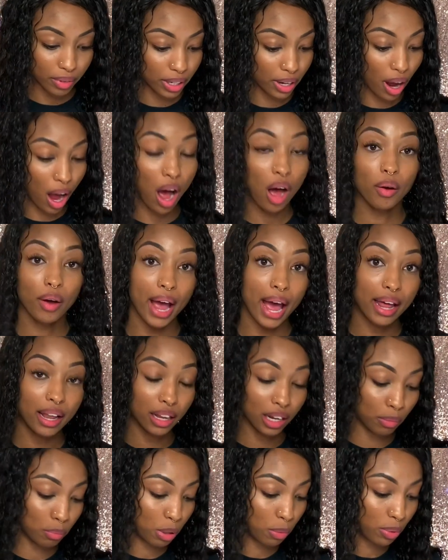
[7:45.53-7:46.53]
Okay, let
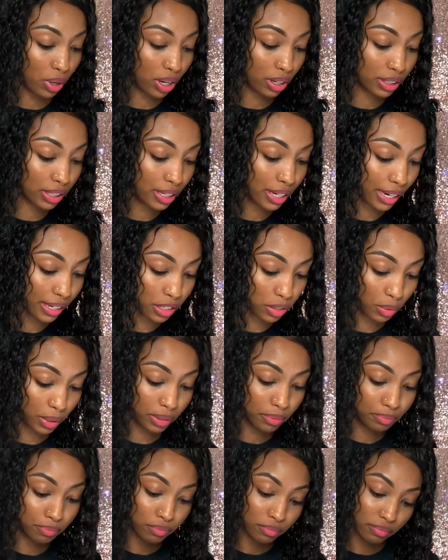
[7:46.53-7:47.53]
me put on the next one.
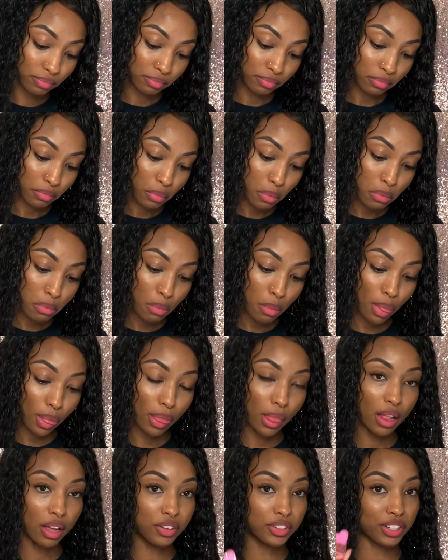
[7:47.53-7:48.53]

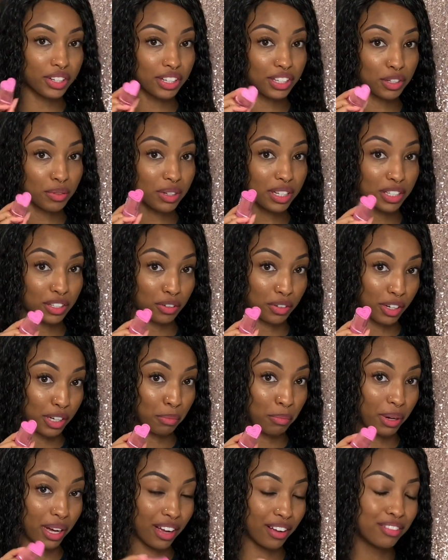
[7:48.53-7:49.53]
So this one is Cream
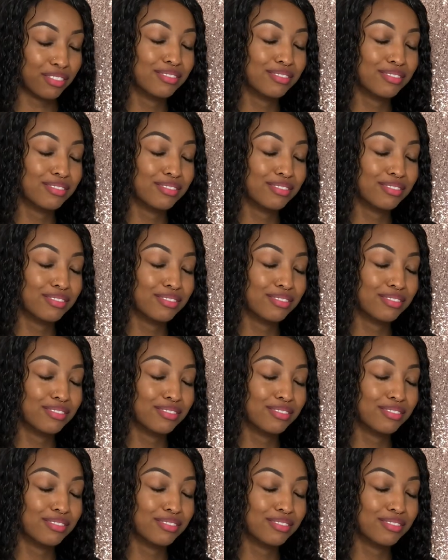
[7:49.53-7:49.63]
Puff.